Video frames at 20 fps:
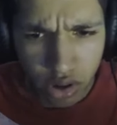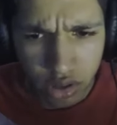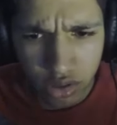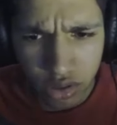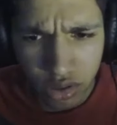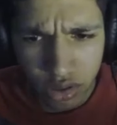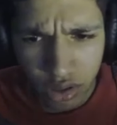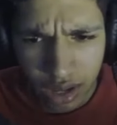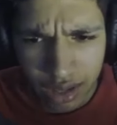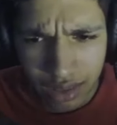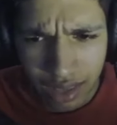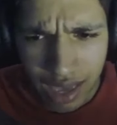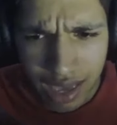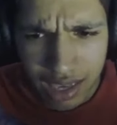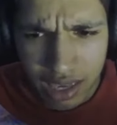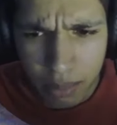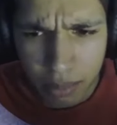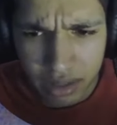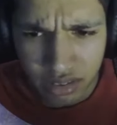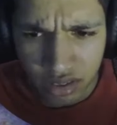You're not
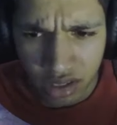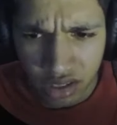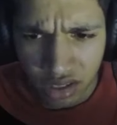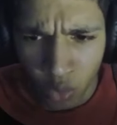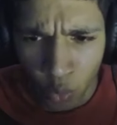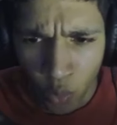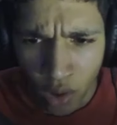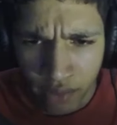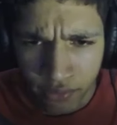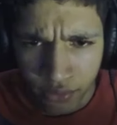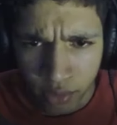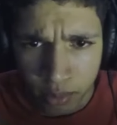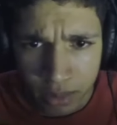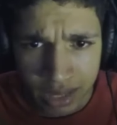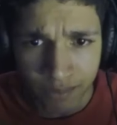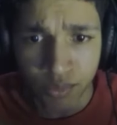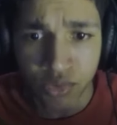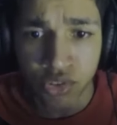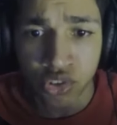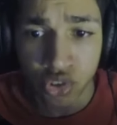taking my son away from
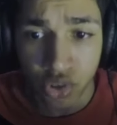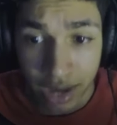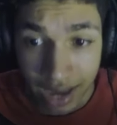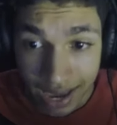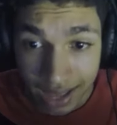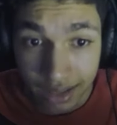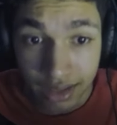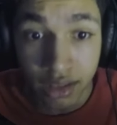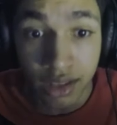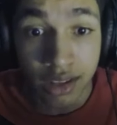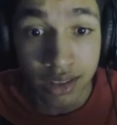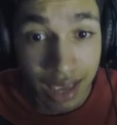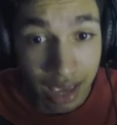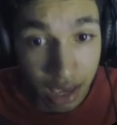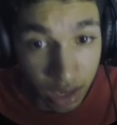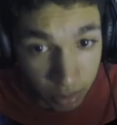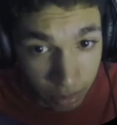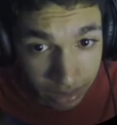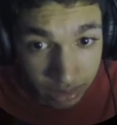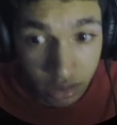me. You're hella not
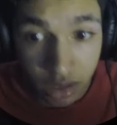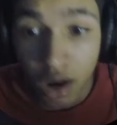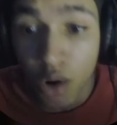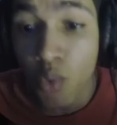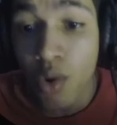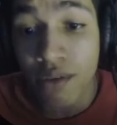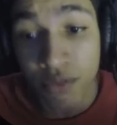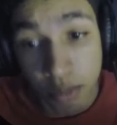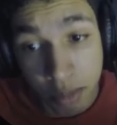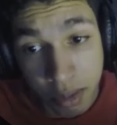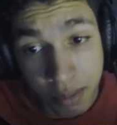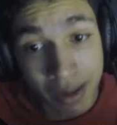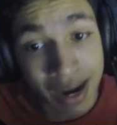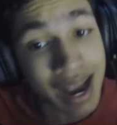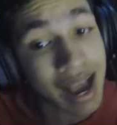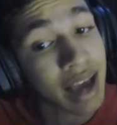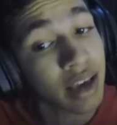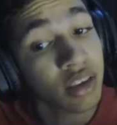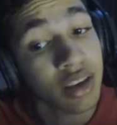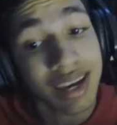taking my son away from me, my
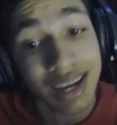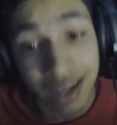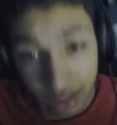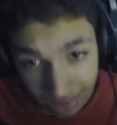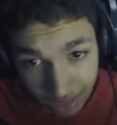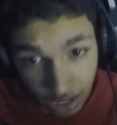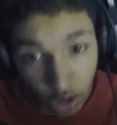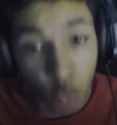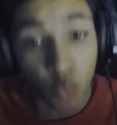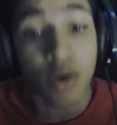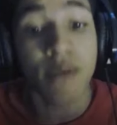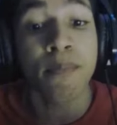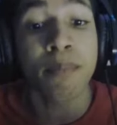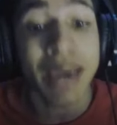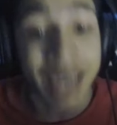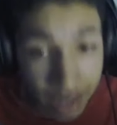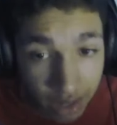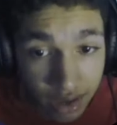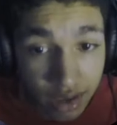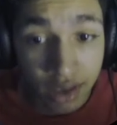guy. You gotta deal with
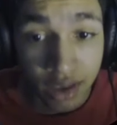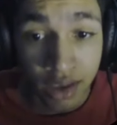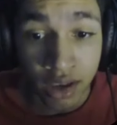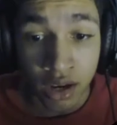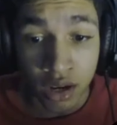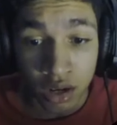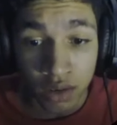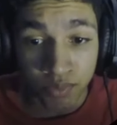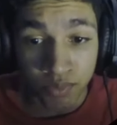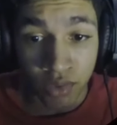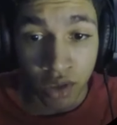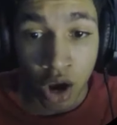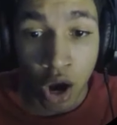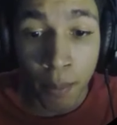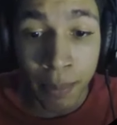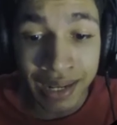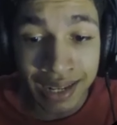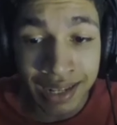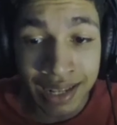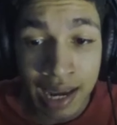me.
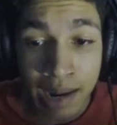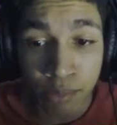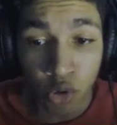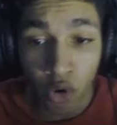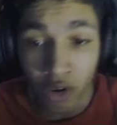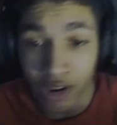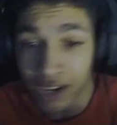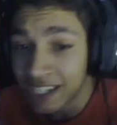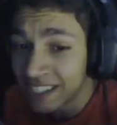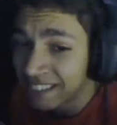Open the damn door.